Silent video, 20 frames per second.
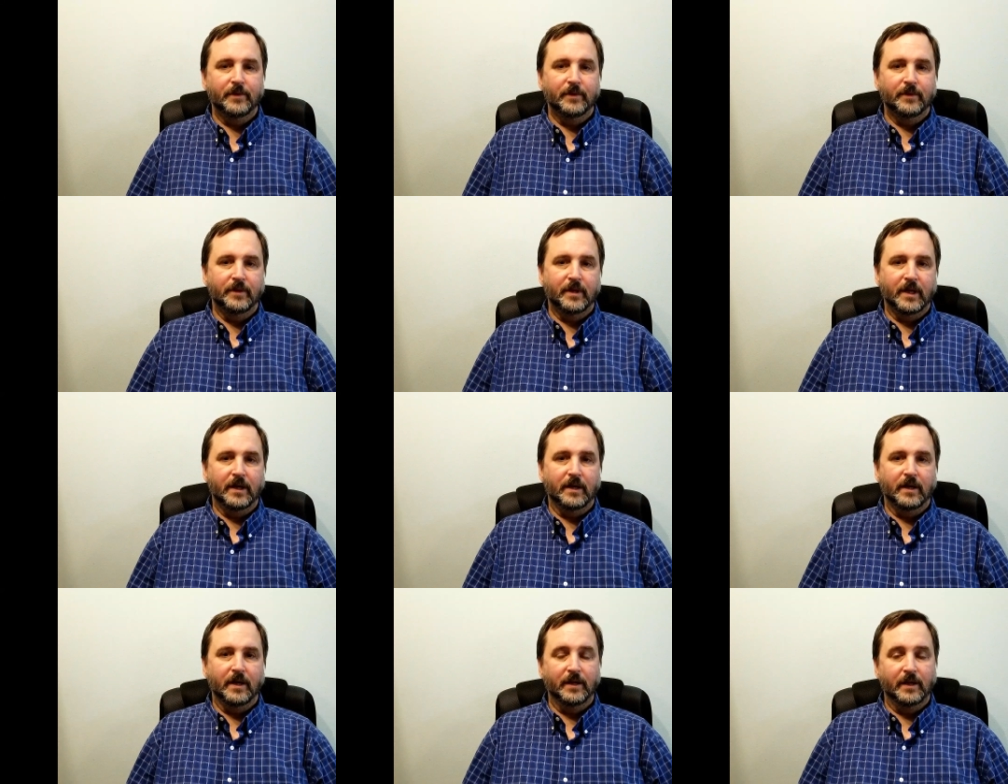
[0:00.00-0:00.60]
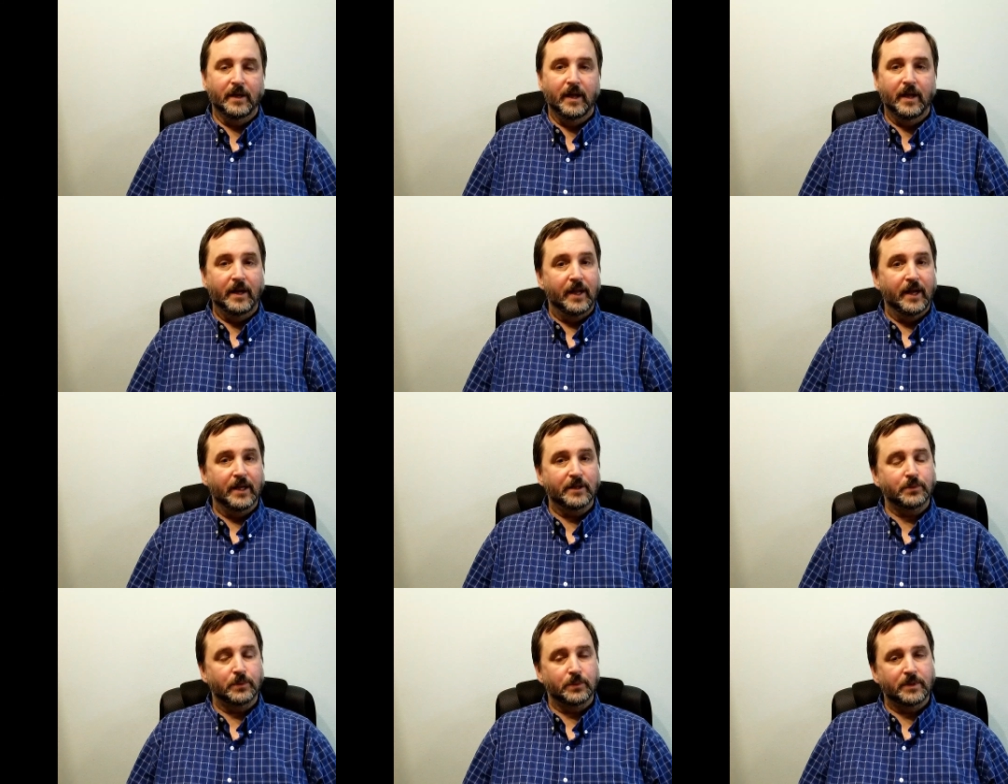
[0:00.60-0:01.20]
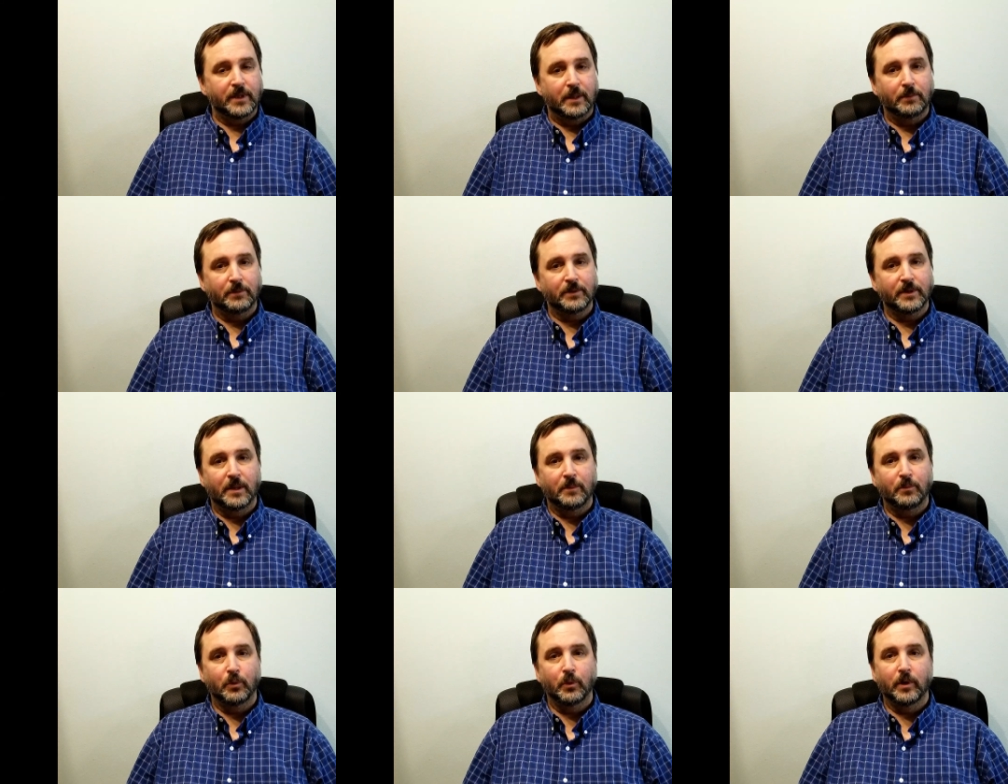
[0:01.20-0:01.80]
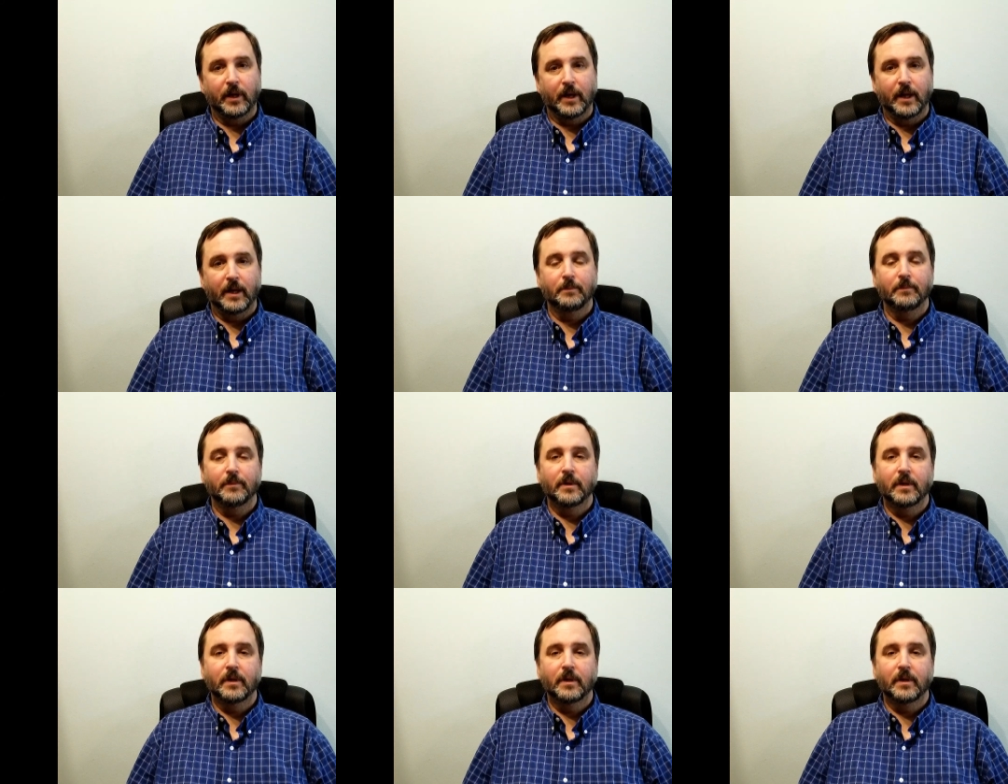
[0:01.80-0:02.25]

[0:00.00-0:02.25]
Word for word: than an actual tabletop game.